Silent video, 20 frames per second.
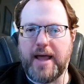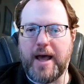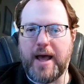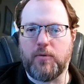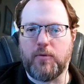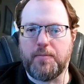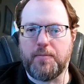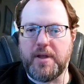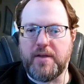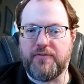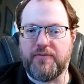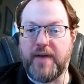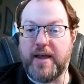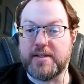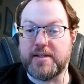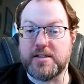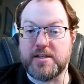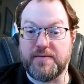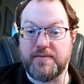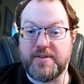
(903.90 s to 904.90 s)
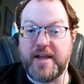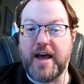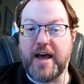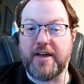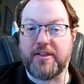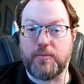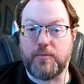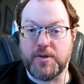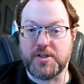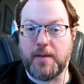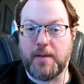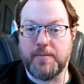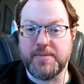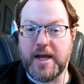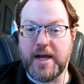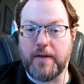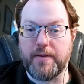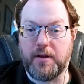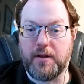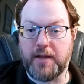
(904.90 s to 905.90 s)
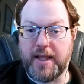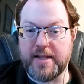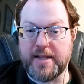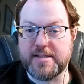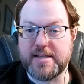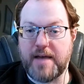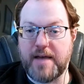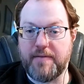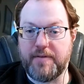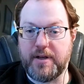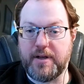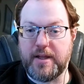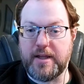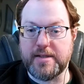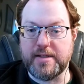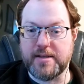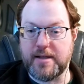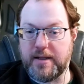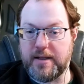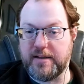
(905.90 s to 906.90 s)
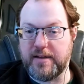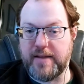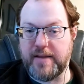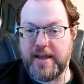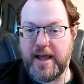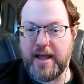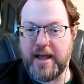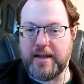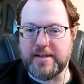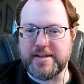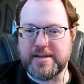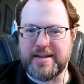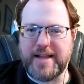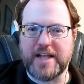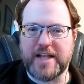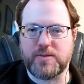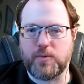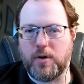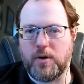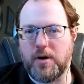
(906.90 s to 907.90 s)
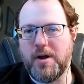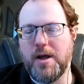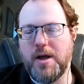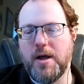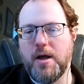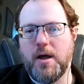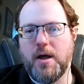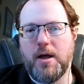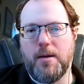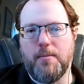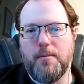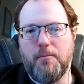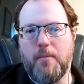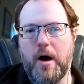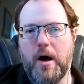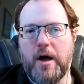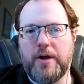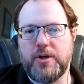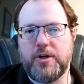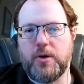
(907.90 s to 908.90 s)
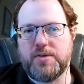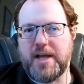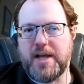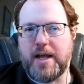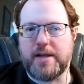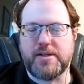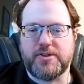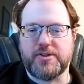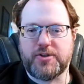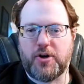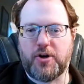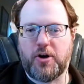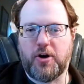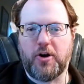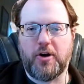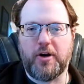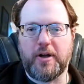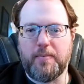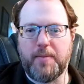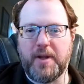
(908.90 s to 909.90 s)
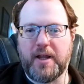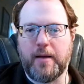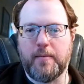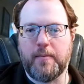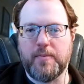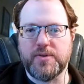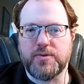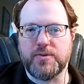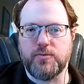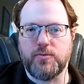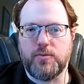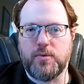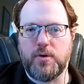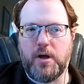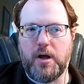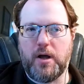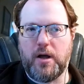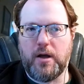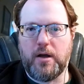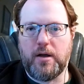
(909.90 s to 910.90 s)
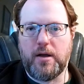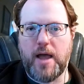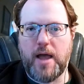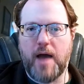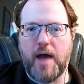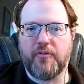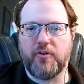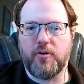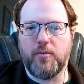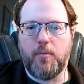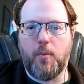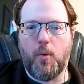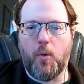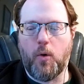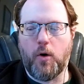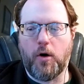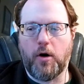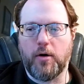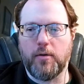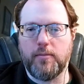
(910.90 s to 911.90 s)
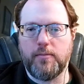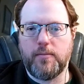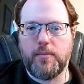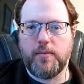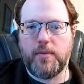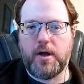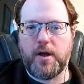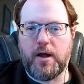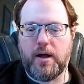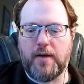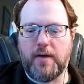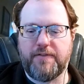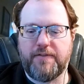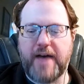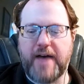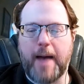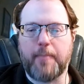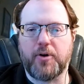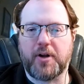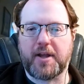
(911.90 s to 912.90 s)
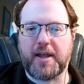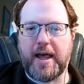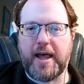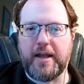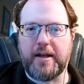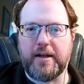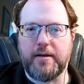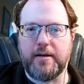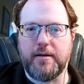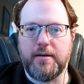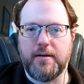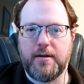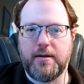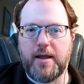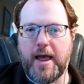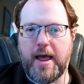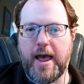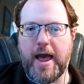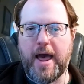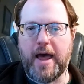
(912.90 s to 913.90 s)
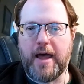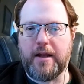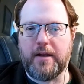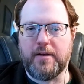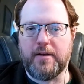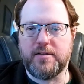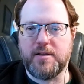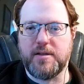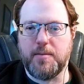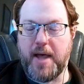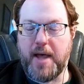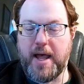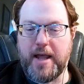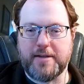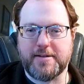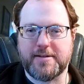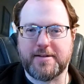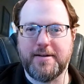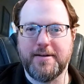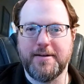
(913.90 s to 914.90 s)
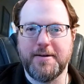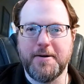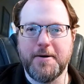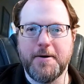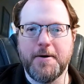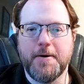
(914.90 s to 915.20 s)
in that would be Faces of Death, which comes out in the late 70s and into the 80s. And that's where Mondo takes a turn and becomes ever more fabricated and debased.